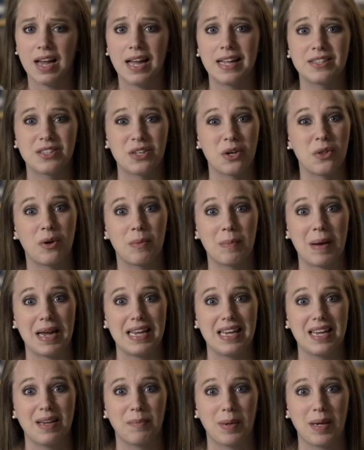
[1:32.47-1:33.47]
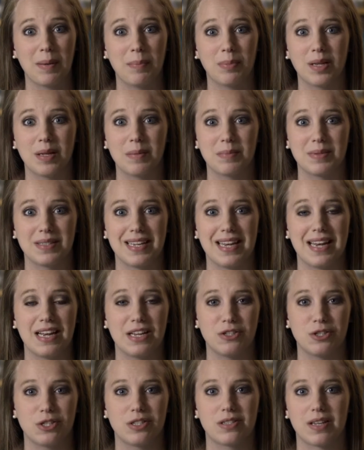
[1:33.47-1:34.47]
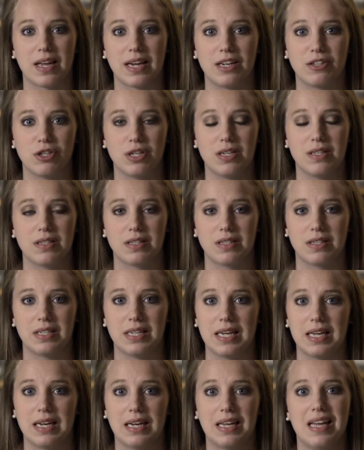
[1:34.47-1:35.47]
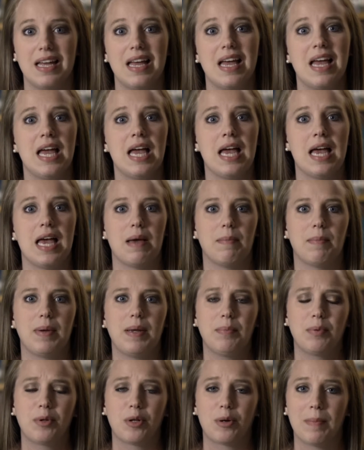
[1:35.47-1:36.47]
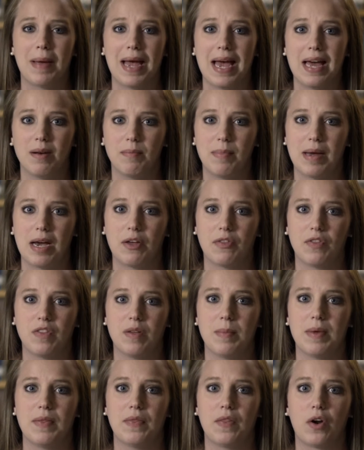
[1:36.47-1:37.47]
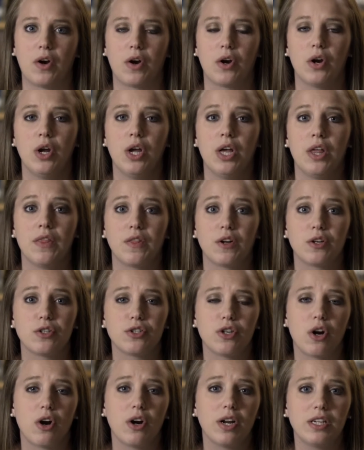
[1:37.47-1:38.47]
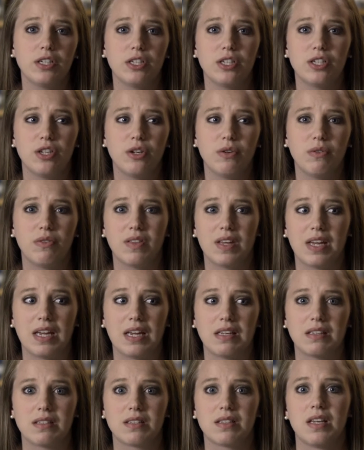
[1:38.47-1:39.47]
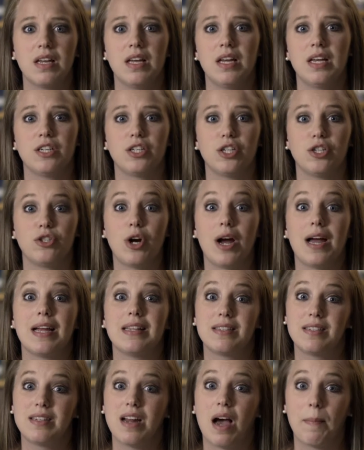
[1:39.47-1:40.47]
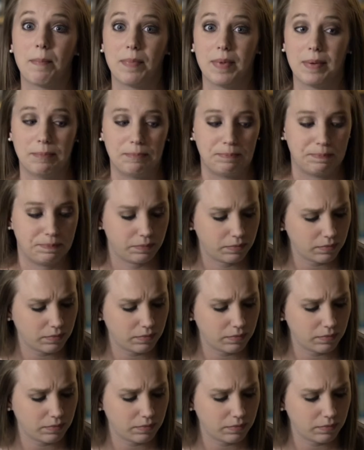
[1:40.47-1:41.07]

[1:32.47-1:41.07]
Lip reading: And so they're making people upset just like Jesus did. And people are mad about them, and they're starting to do things to try and stop them.